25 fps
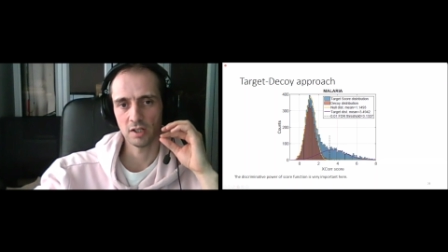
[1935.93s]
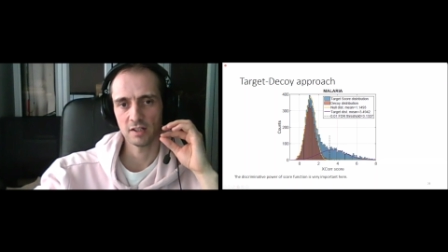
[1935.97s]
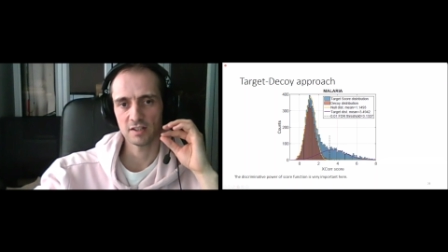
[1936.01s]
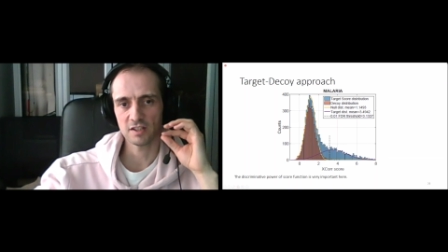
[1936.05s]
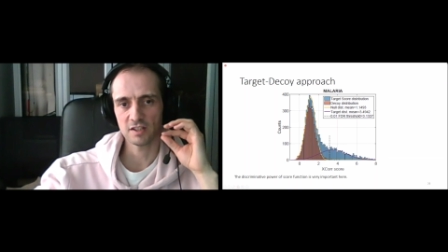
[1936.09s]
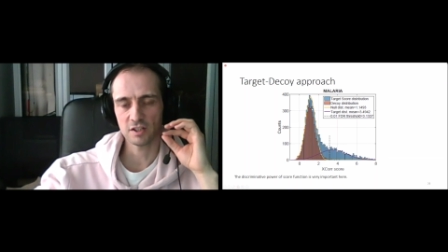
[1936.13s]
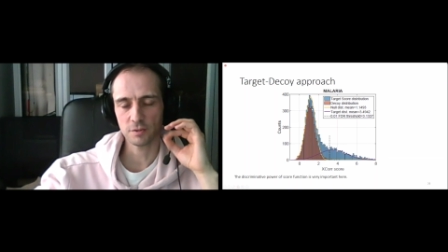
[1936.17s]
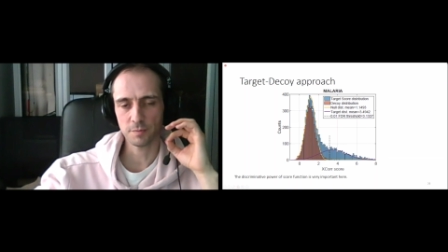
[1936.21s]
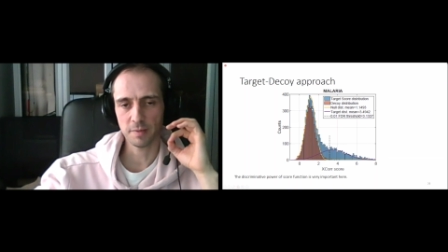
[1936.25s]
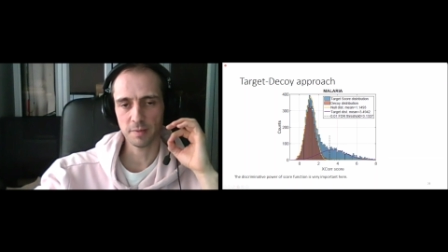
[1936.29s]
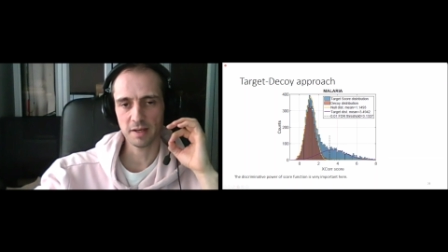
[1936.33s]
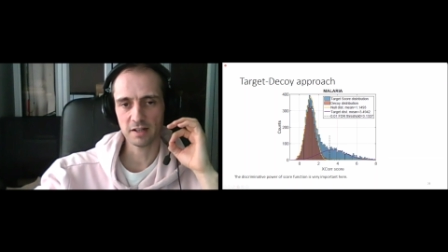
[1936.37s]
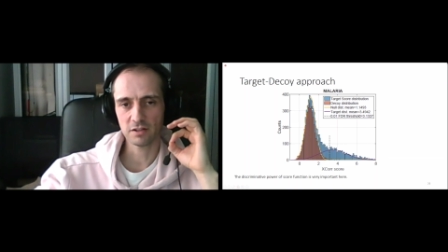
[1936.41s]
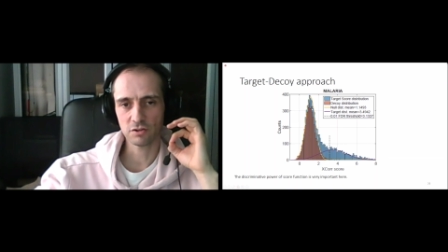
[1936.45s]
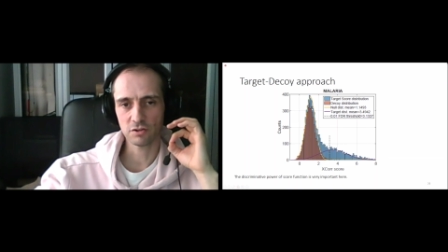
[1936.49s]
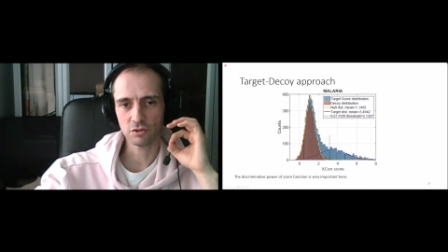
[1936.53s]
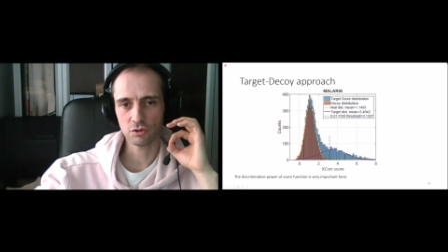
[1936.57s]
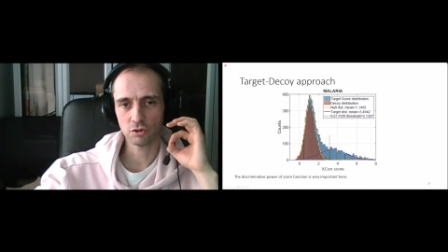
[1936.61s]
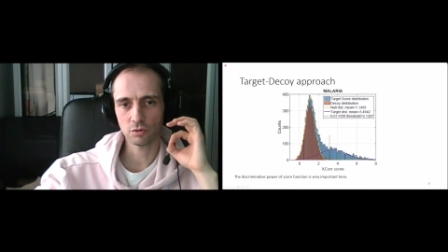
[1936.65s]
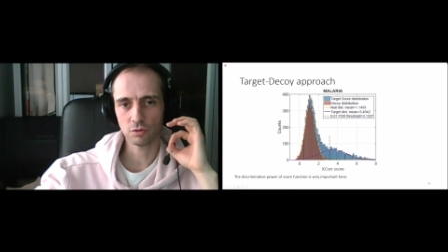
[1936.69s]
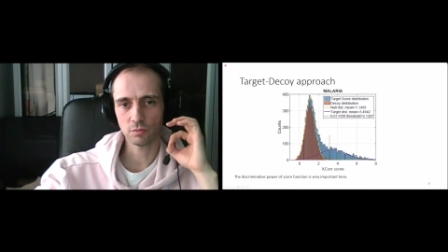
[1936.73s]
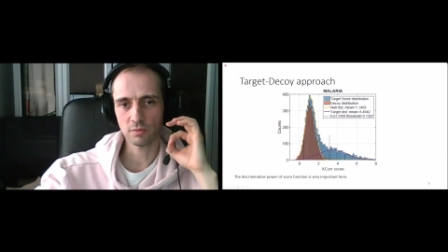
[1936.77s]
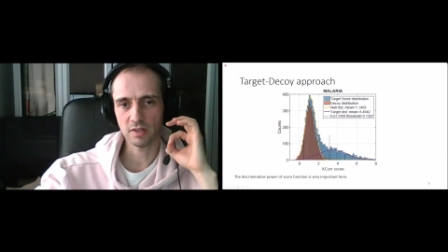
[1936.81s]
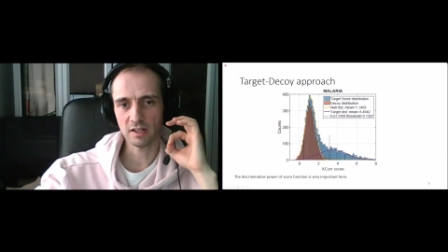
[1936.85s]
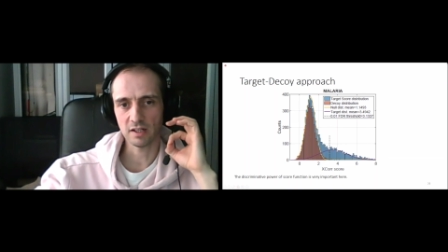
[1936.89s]

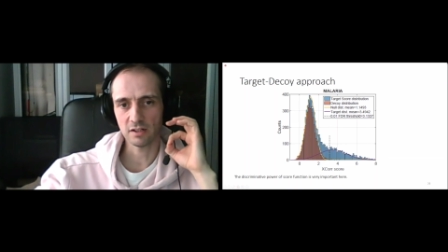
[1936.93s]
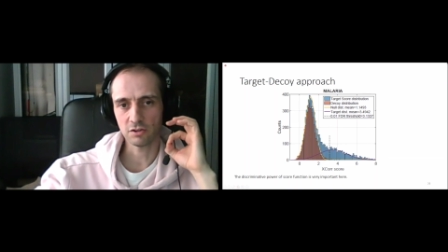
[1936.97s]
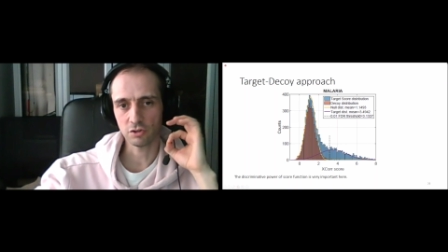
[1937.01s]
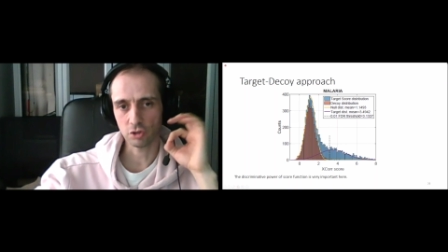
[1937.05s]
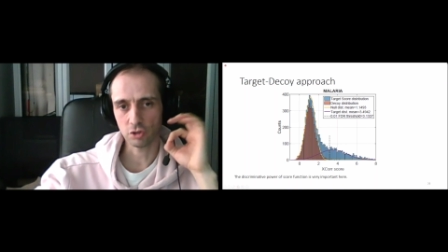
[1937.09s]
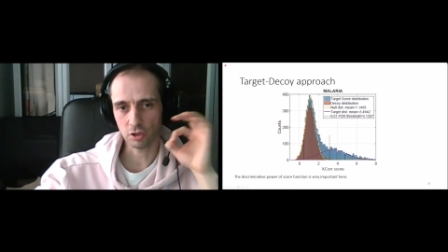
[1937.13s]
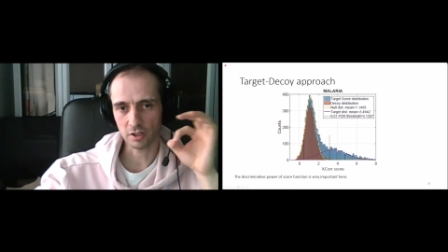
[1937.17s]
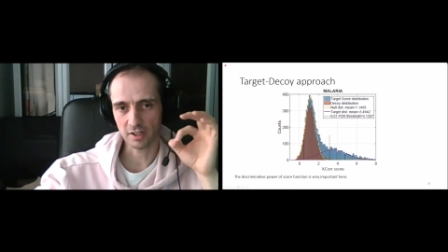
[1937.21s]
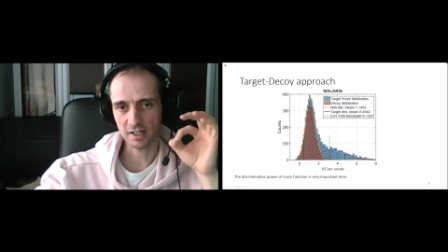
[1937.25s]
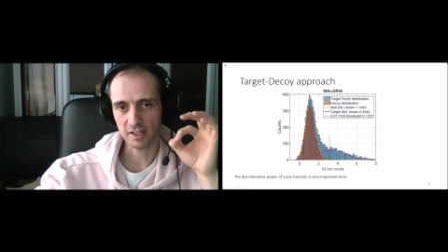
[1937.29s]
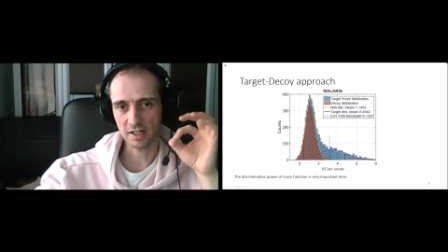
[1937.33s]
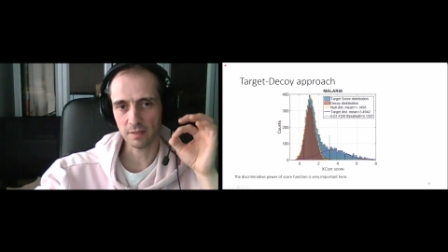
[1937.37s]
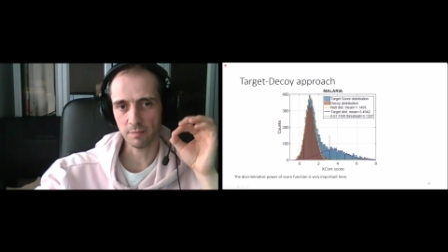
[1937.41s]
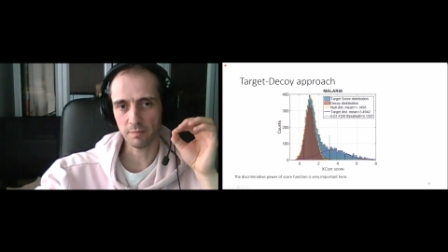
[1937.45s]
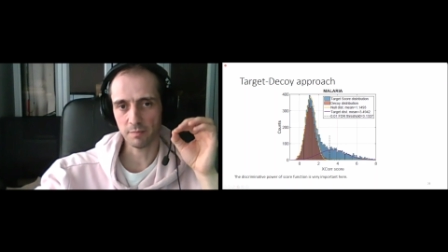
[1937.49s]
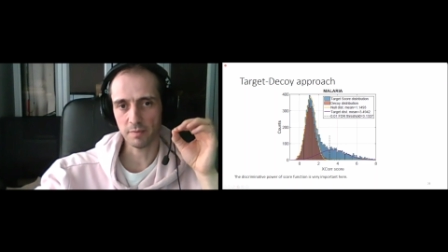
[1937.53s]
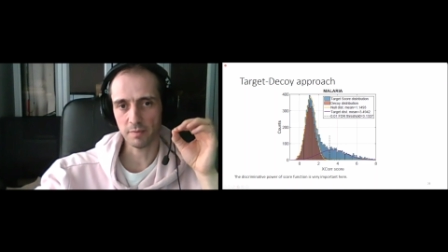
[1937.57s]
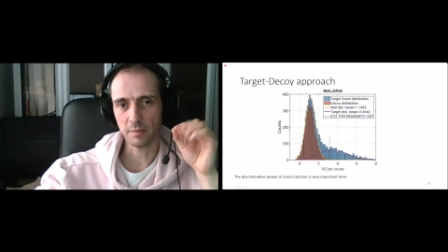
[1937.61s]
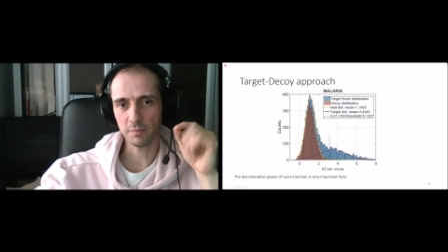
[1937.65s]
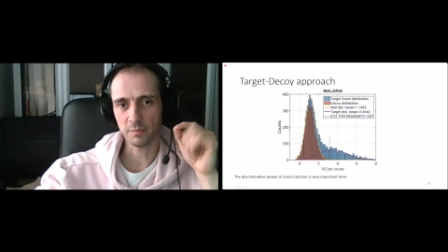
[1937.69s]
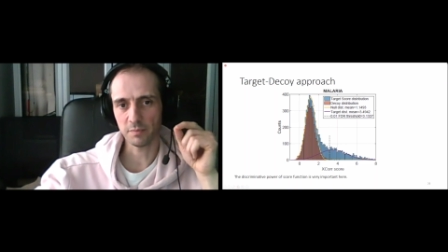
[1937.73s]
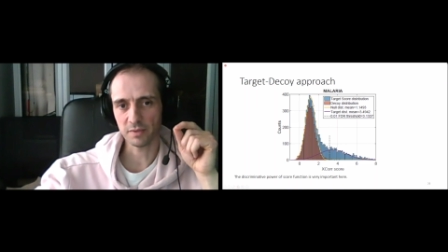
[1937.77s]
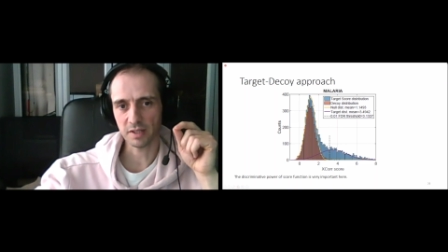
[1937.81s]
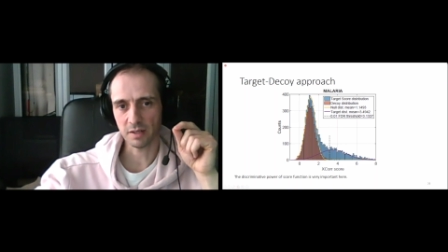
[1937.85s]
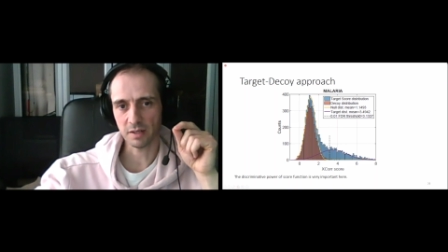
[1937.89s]
spectrum and target
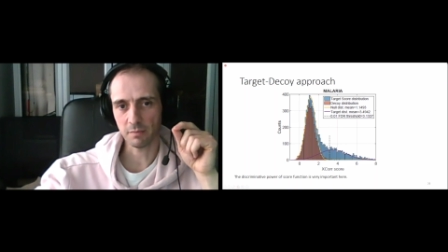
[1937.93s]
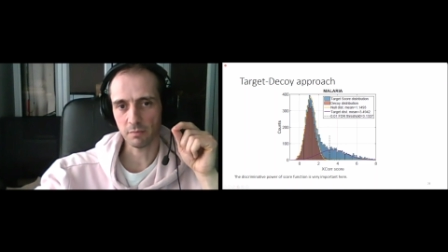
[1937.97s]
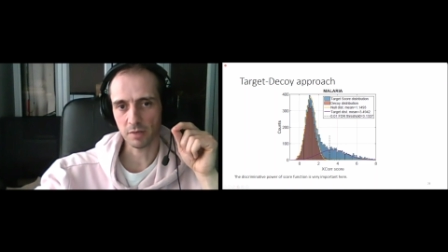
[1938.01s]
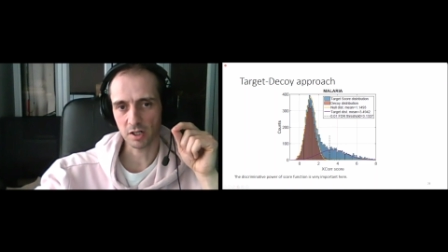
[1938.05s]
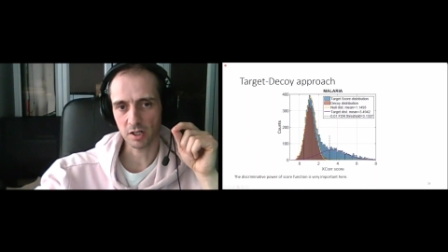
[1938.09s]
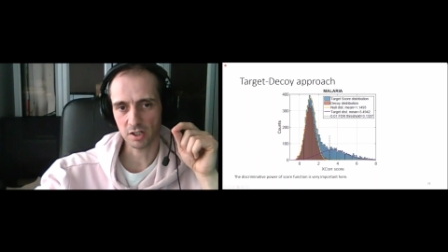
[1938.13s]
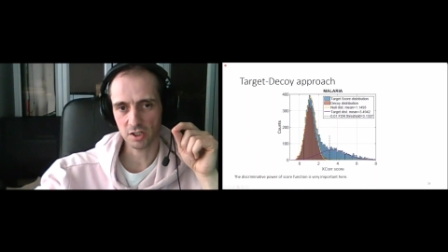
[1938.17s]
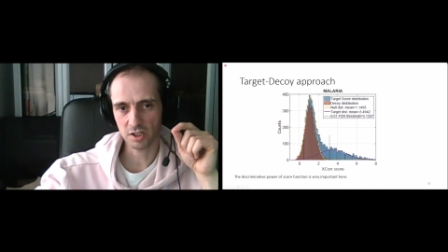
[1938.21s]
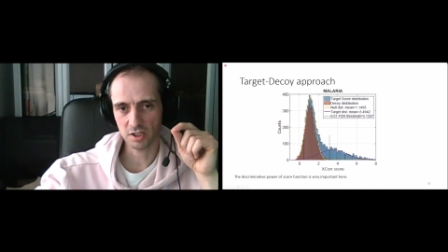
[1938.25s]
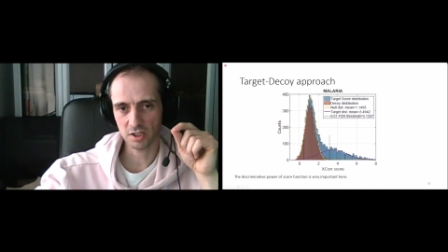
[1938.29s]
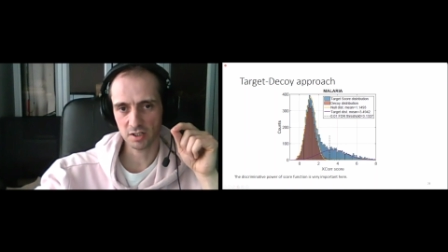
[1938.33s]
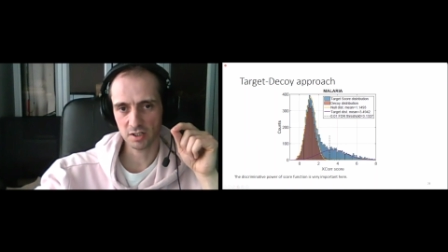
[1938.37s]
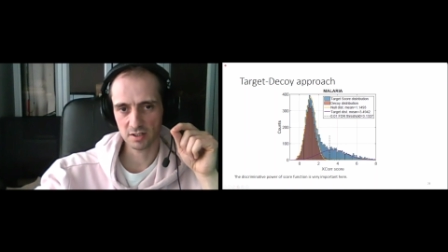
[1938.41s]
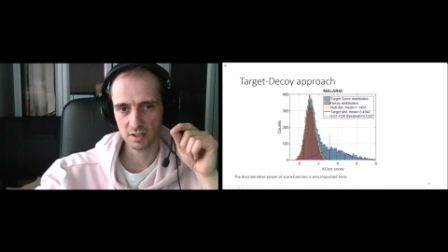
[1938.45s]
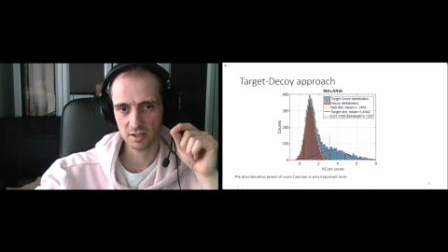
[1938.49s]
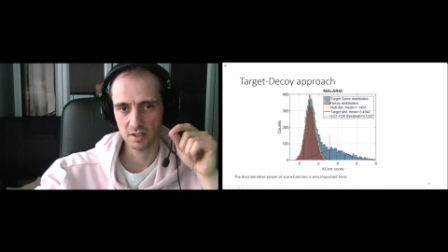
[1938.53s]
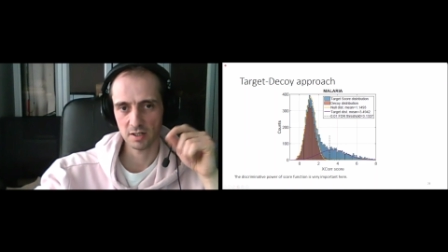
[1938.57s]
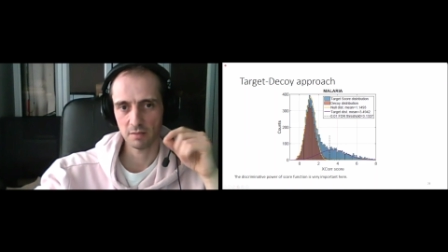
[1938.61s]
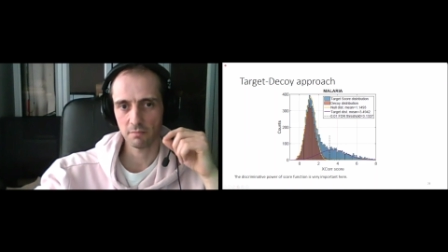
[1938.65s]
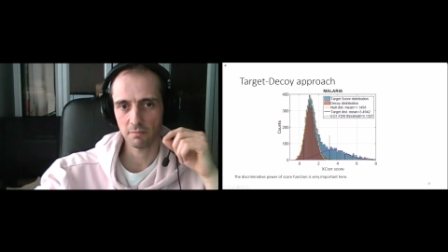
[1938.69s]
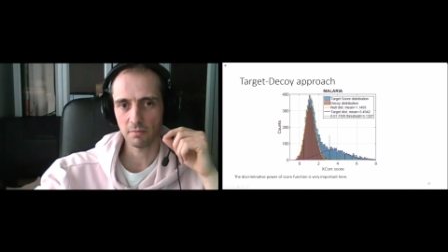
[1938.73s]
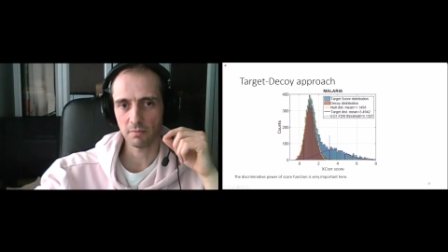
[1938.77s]
peptide matches,